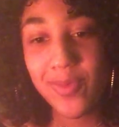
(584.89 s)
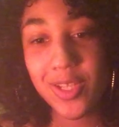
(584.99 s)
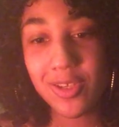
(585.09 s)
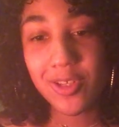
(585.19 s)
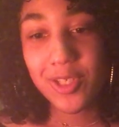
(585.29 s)

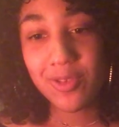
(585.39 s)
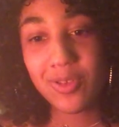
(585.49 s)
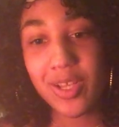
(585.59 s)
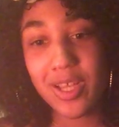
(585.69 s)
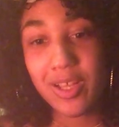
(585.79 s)
but it's
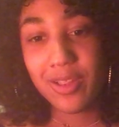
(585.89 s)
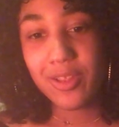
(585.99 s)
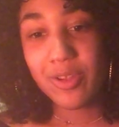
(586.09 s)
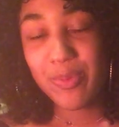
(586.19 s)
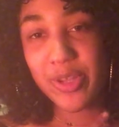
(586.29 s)
also a
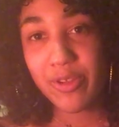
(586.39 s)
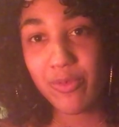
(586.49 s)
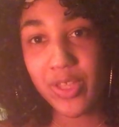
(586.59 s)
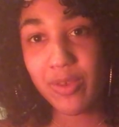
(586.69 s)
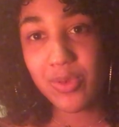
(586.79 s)
little bit
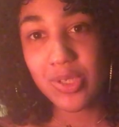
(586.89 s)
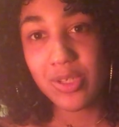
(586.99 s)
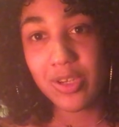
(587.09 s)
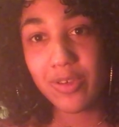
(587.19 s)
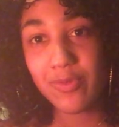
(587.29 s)
of like
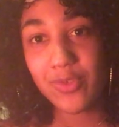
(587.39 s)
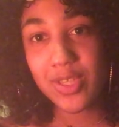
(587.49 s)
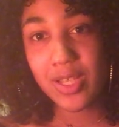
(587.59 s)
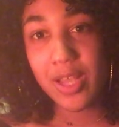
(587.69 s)
reserved